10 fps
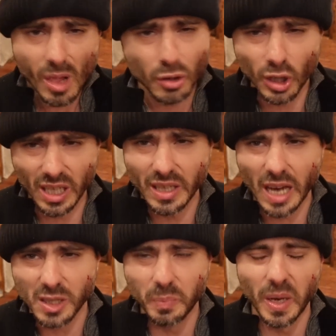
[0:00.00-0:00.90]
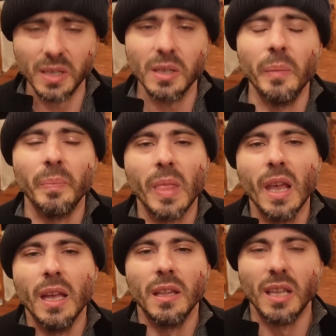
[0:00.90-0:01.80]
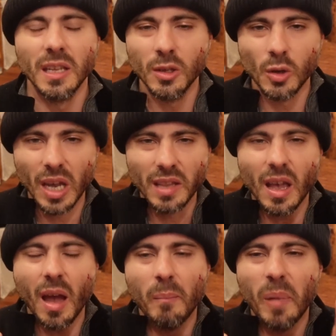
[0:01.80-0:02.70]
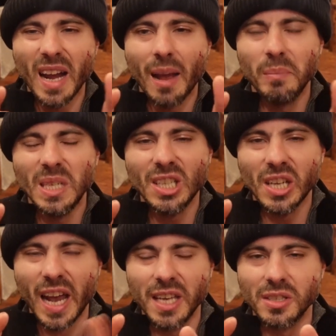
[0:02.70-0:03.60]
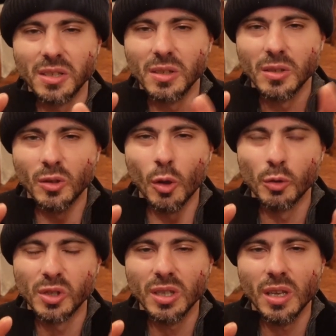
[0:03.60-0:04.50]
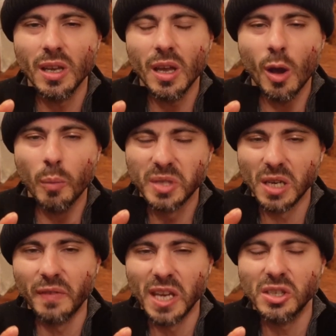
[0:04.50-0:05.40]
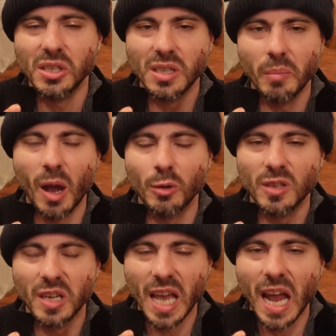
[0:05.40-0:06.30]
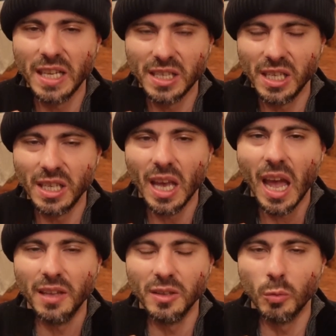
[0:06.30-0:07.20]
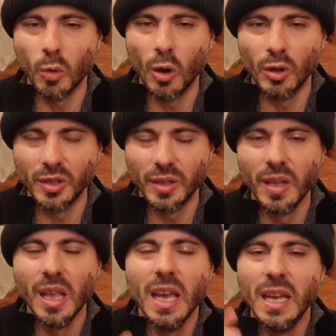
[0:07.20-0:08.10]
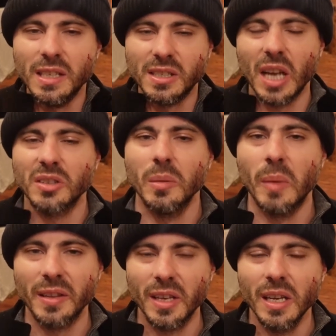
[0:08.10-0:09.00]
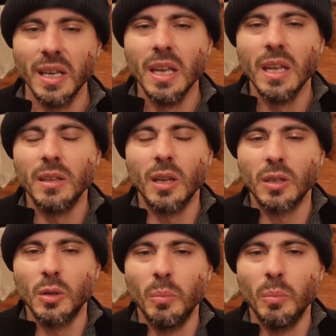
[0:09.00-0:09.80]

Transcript: not an expert, then you can parameterize those observations about reality and the world in such a manner that